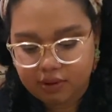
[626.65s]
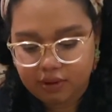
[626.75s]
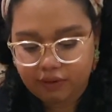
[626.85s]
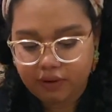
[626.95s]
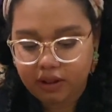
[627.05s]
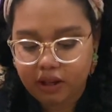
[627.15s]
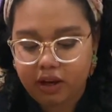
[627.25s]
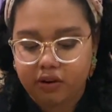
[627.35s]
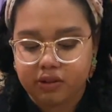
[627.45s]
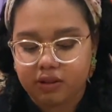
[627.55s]
different
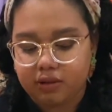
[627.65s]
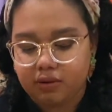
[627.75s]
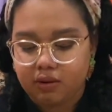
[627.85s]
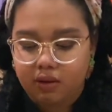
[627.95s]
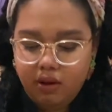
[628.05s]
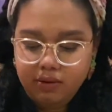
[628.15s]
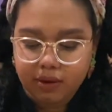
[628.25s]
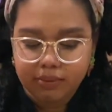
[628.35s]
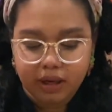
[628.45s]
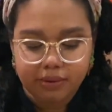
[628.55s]
layers
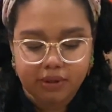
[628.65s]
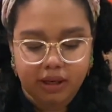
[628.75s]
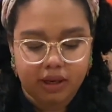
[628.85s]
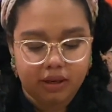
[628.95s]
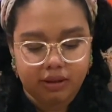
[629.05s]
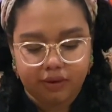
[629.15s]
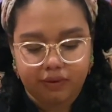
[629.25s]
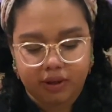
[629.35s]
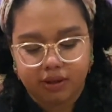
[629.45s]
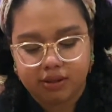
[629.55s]
sometimes need
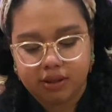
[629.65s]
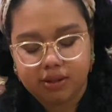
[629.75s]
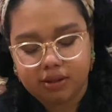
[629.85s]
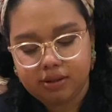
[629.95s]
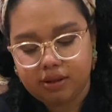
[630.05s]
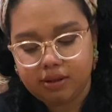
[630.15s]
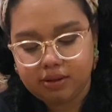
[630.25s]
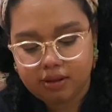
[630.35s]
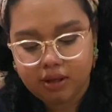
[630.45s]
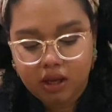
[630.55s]
different consistencies.